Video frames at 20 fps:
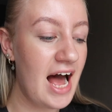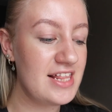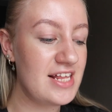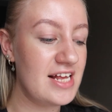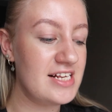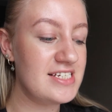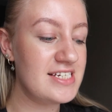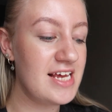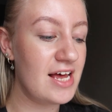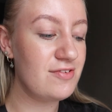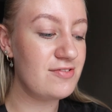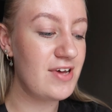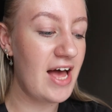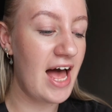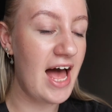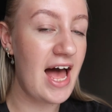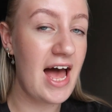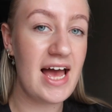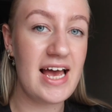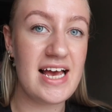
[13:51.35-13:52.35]
And then
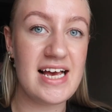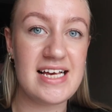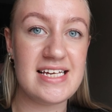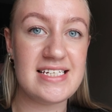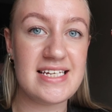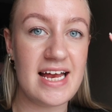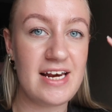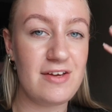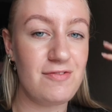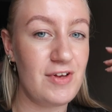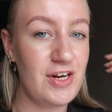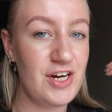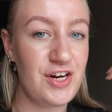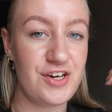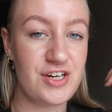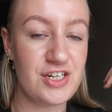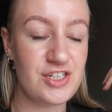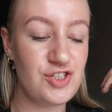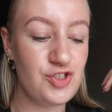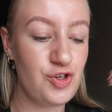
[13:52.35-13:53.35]
self-care is anything
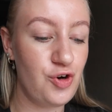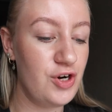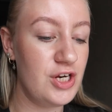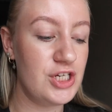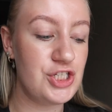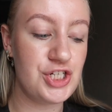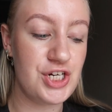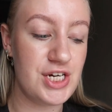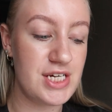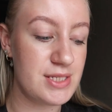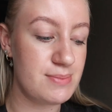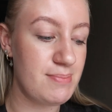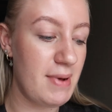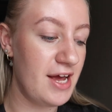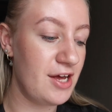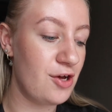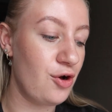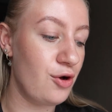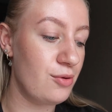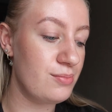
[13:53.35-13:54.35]
like toiletries,
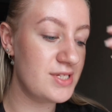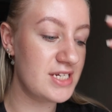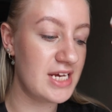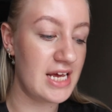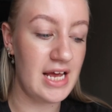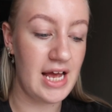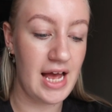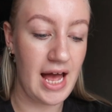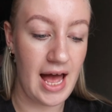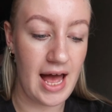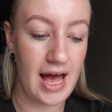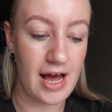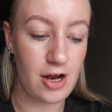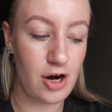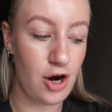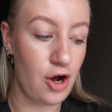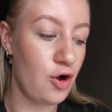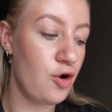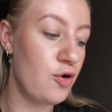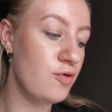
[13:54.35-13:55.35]
makeup, skincare,
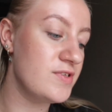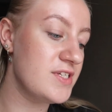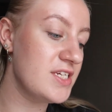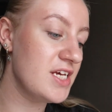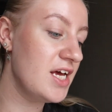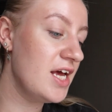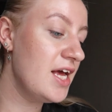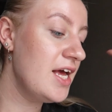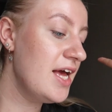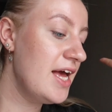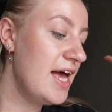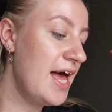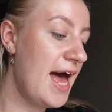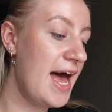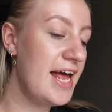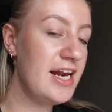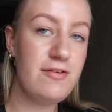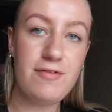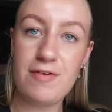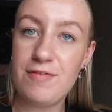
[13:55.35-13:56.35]
clothes,
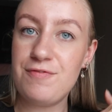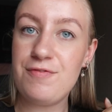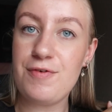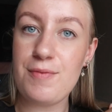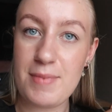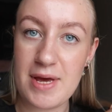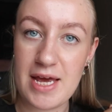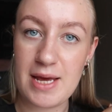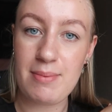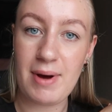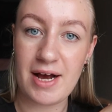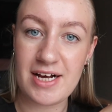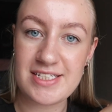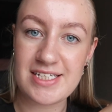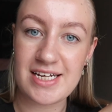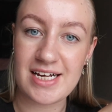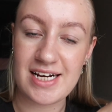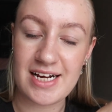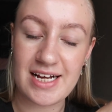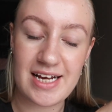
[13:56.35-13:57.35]
anything for me
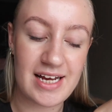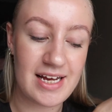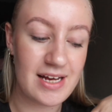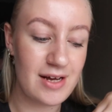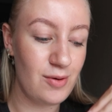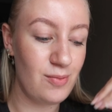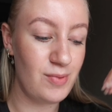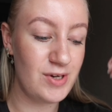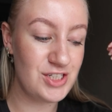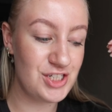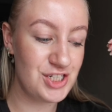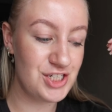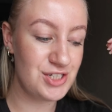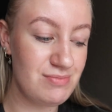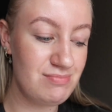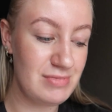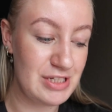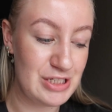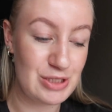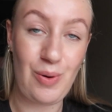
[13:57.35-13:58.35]
basically,
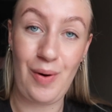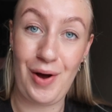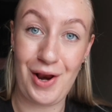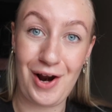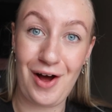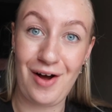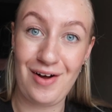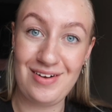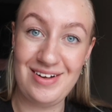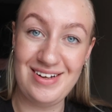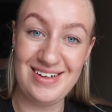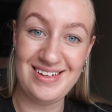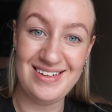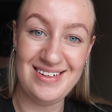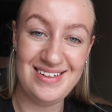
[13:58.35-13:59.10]
which is quite a lot.